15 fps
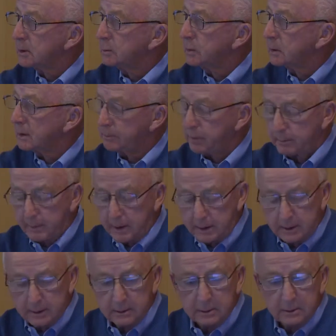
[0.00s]
that were
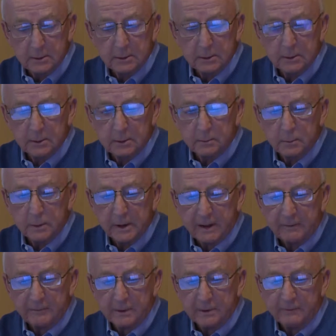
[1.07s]
implemented were
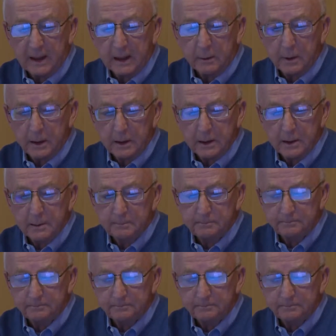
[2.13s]
never evaluated.